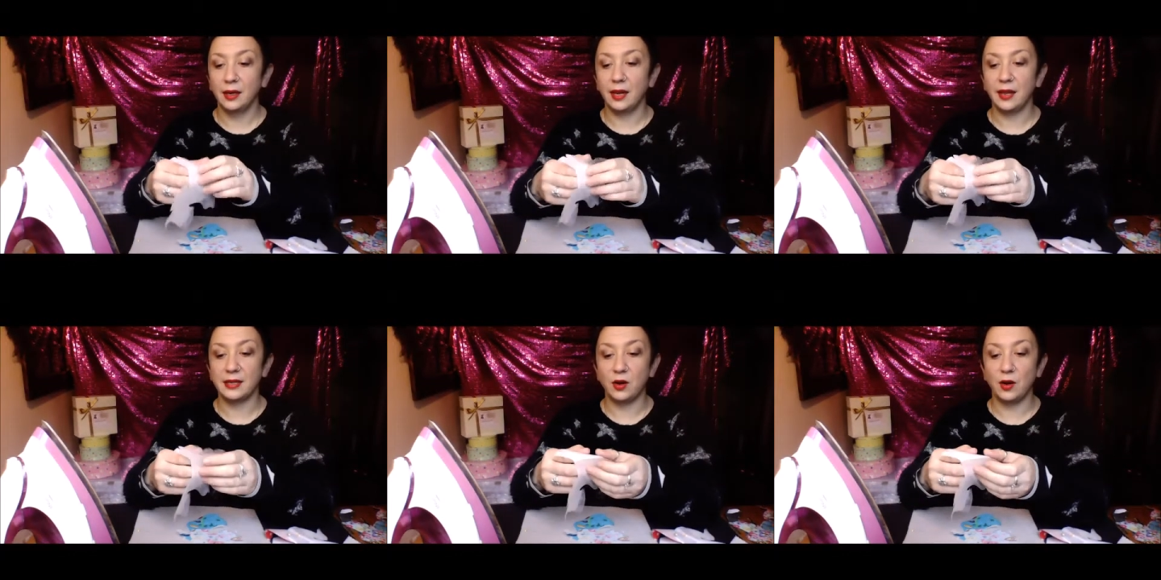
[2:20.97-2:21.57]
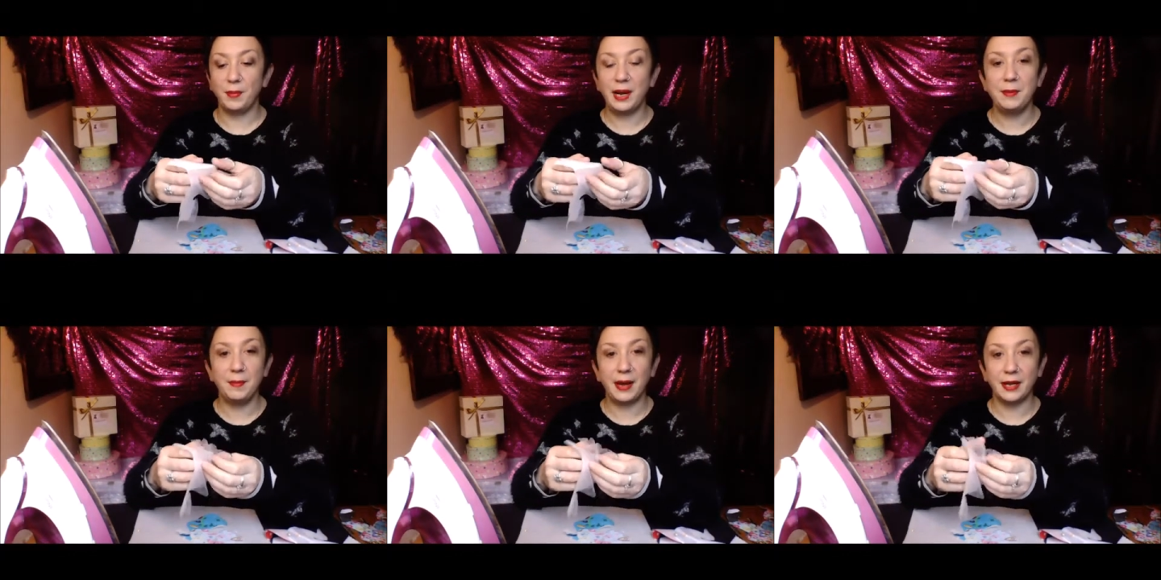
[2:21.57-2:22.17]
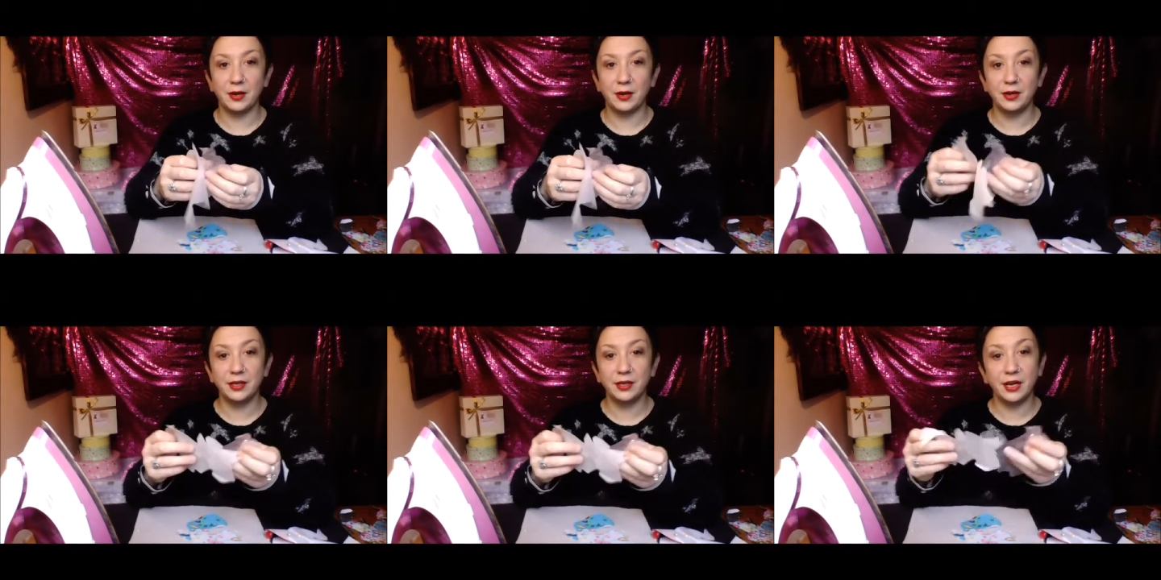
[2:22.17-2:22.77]
Now that's got a paper backing on
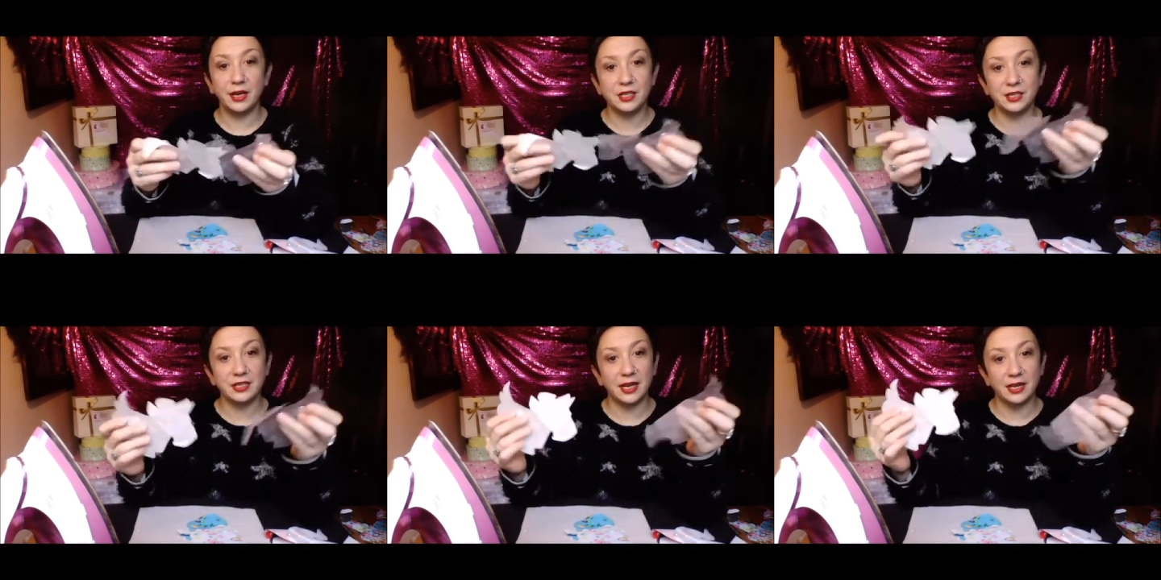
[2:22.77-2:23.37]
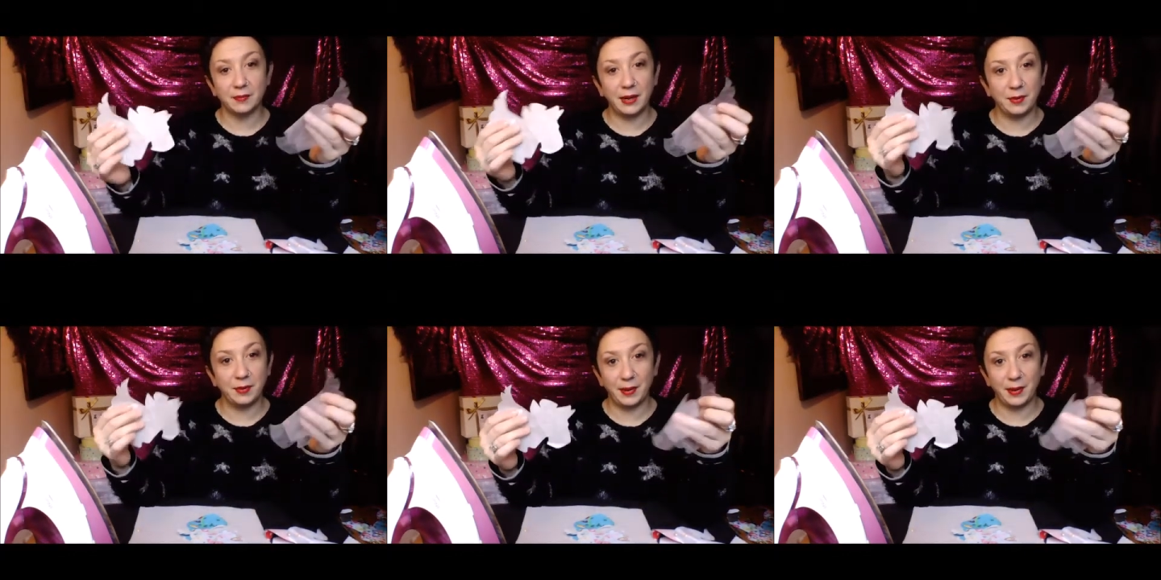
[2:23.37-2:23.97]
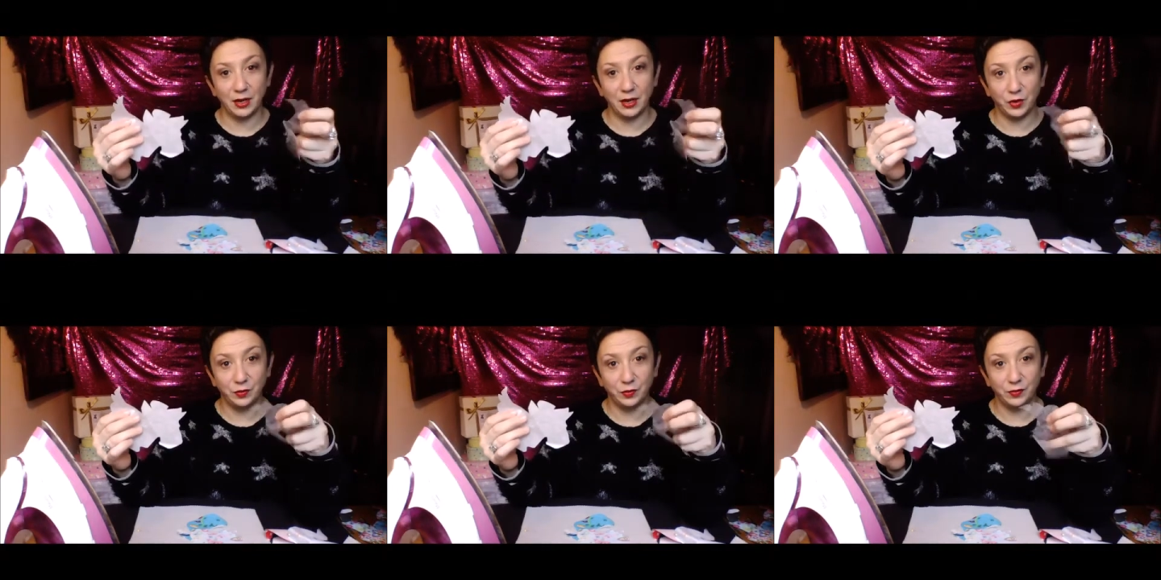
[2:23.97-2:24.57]
it, and I just take the paper backing off.